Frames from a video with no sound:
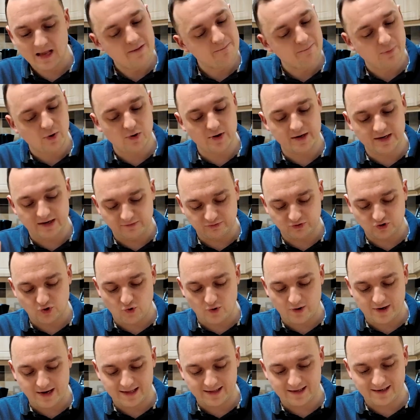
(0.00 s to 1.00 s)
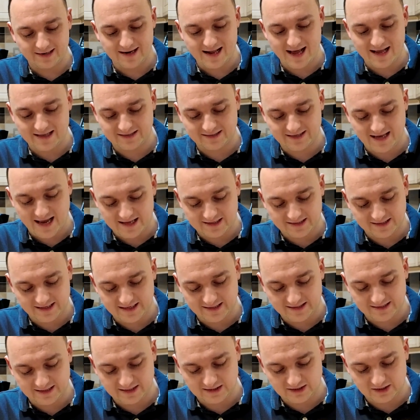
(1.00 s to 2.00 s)
But enough talking, let's get
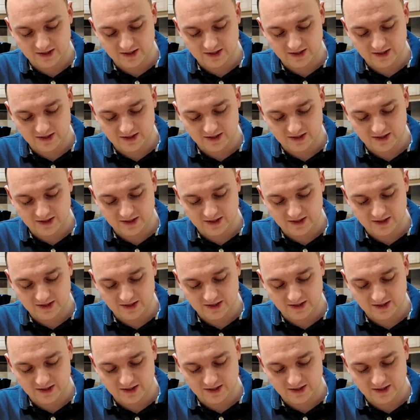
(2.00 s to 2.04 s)
eating.